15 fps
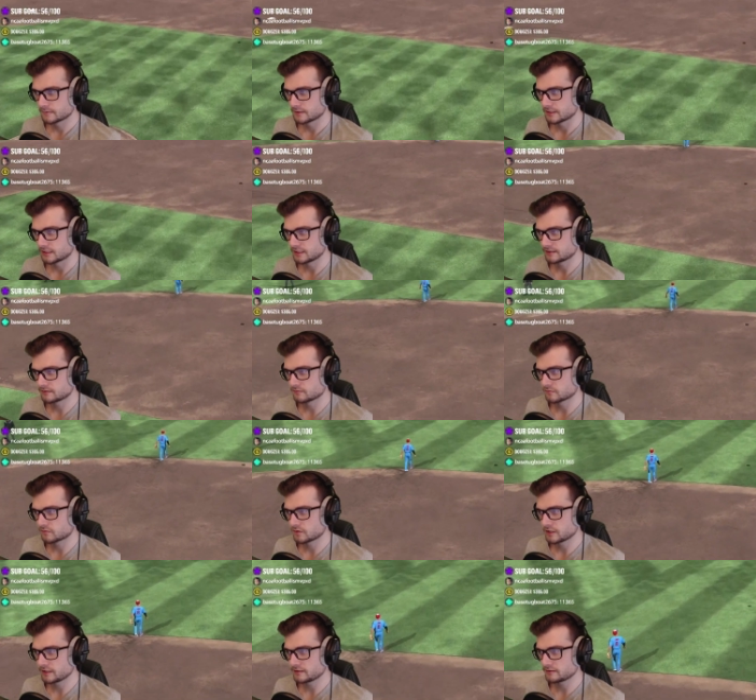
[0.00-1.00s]
Hit
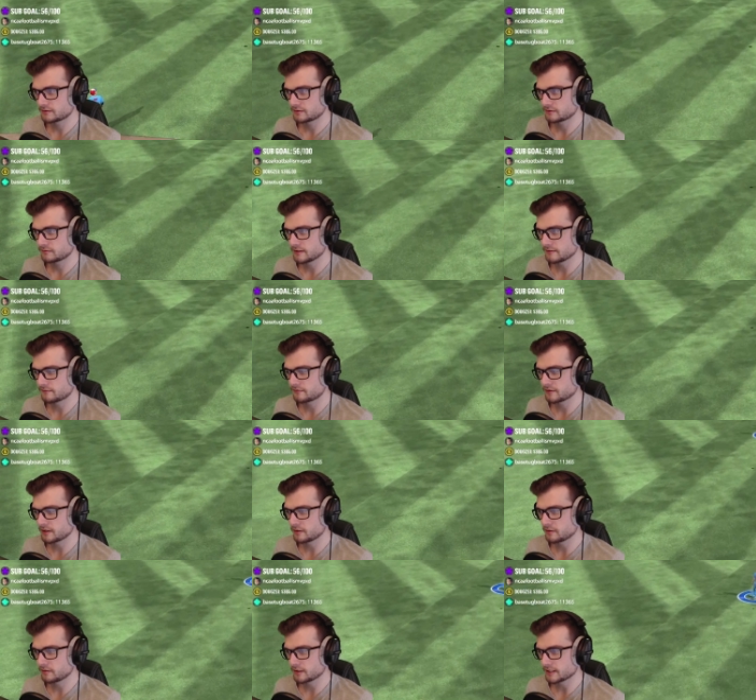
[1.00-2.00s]
right to
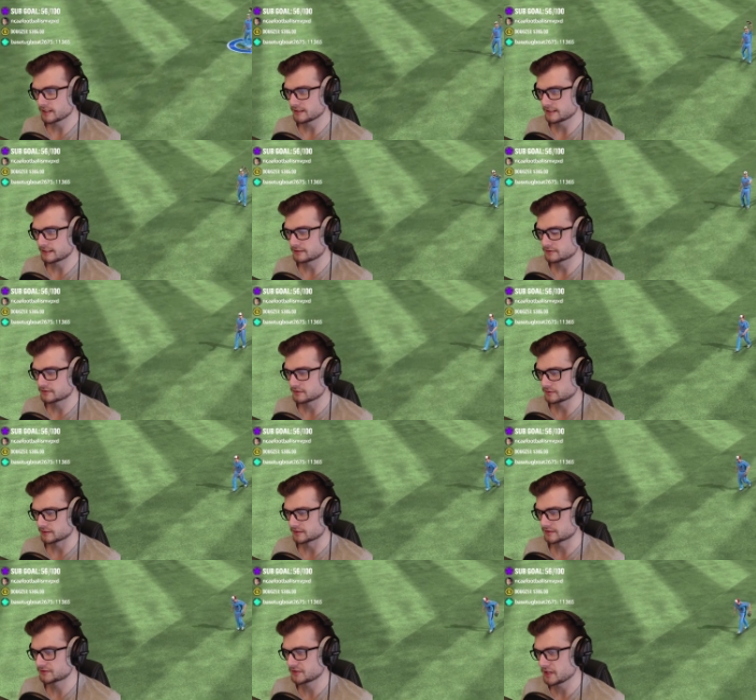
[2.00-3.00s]
Renfroe, and that'll do
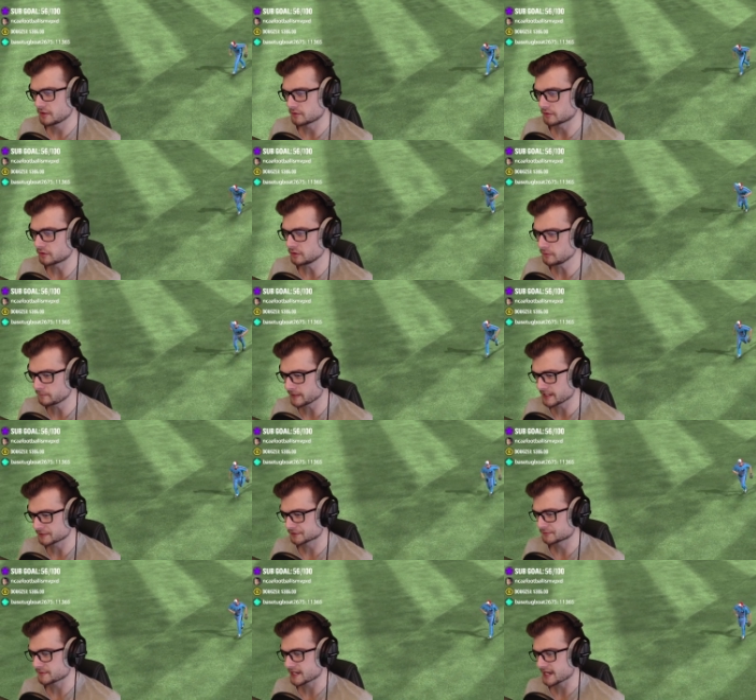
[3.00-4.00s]
it. So, good
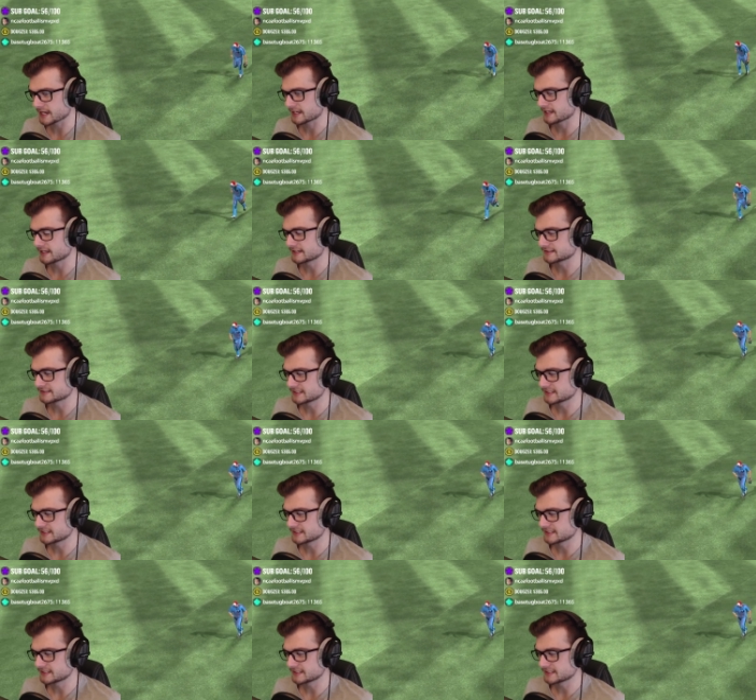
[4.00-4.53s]
bounce back as